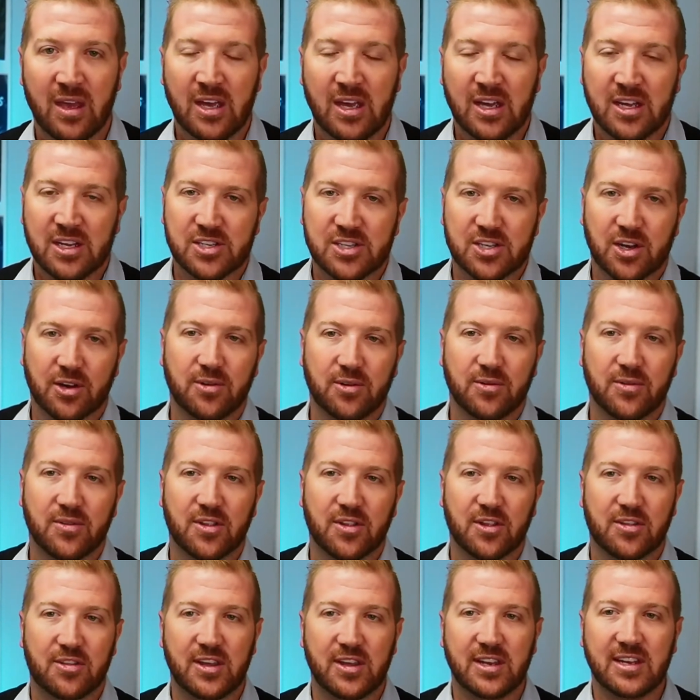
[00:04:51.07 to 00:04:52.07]
So the
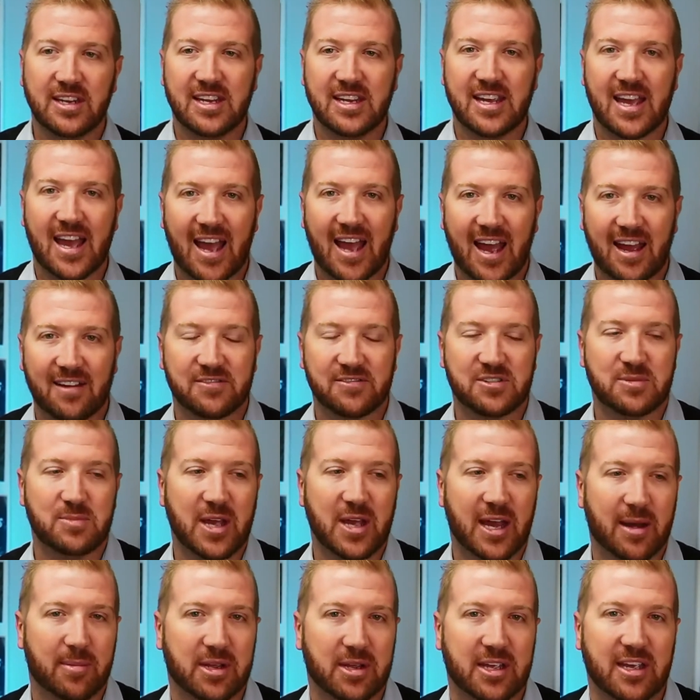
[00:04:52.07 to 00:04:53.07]
thing that you have to be
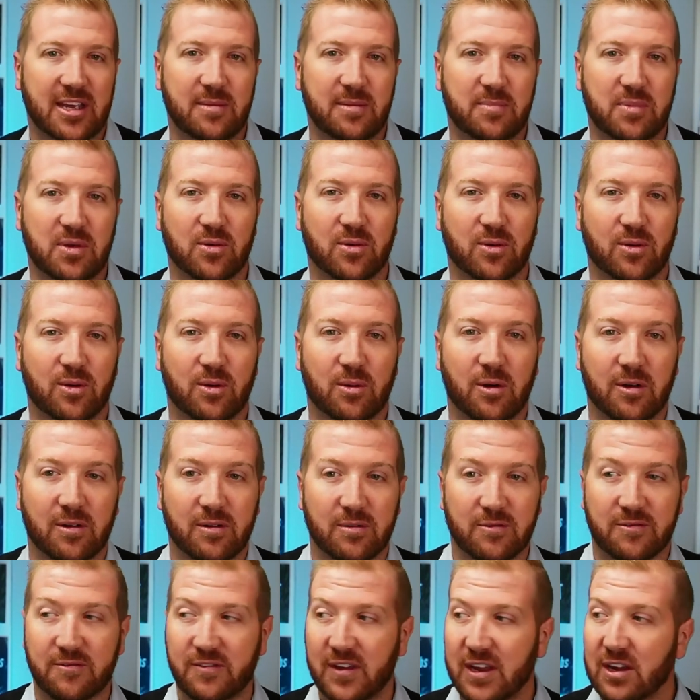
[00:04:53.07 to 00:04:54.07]
able to keep your
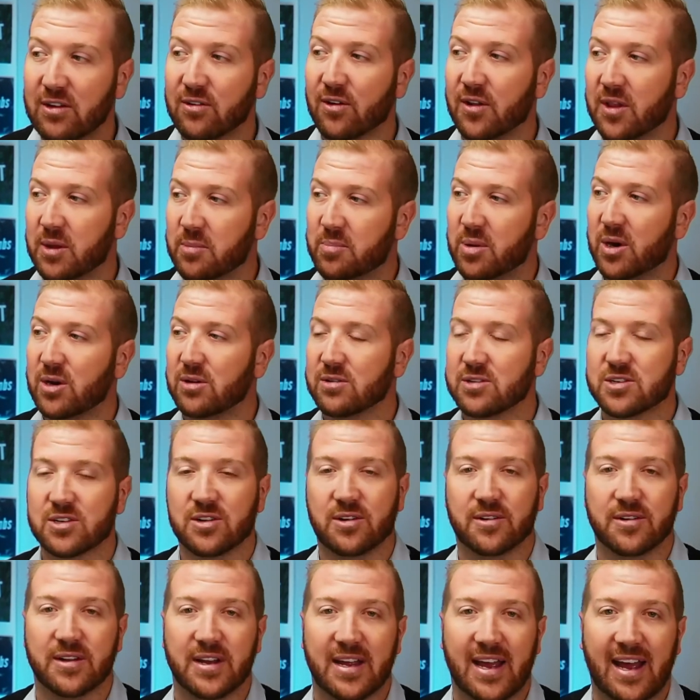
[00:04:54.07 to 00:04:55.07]
finger on the pulse
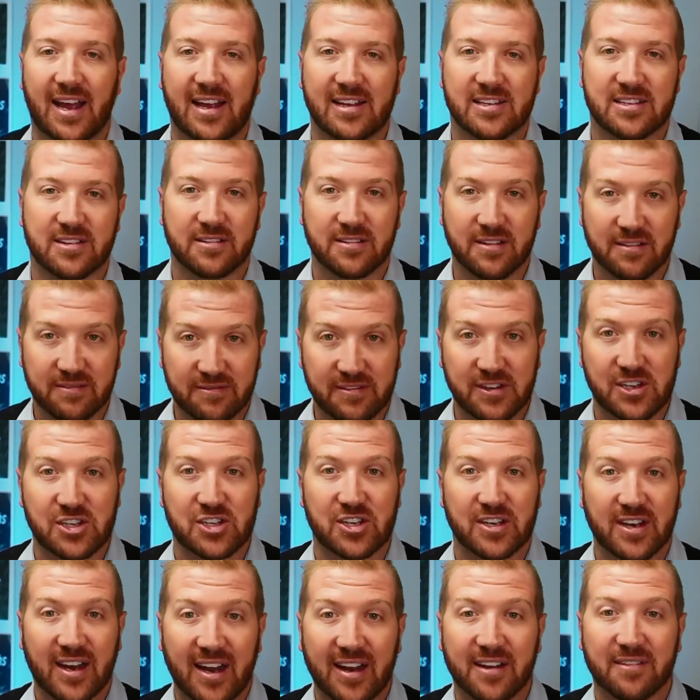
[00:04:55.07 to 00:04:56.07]
on as an
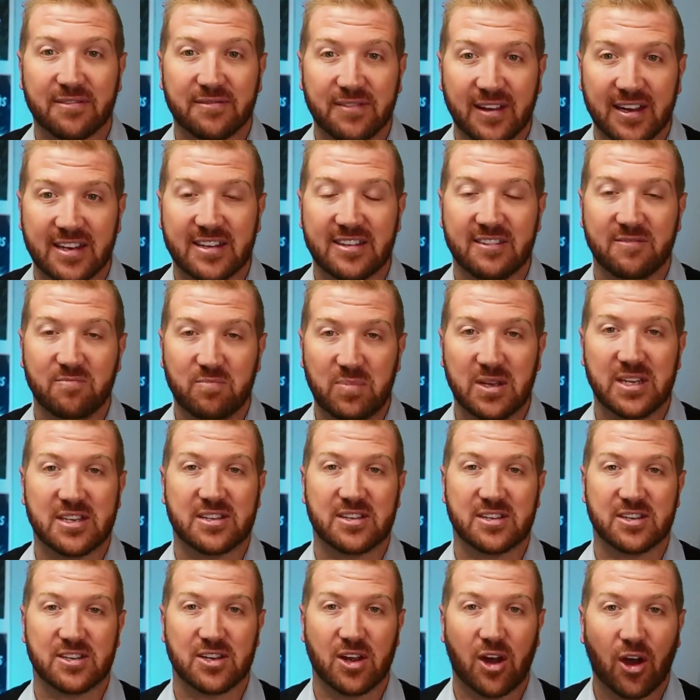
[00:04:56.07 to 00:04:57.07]
efficient and effective
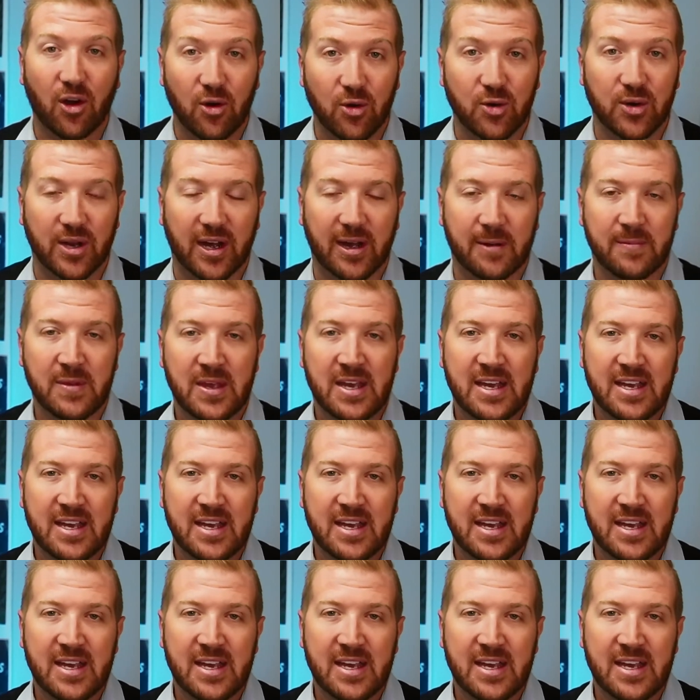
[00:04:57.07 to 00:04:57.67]
business owner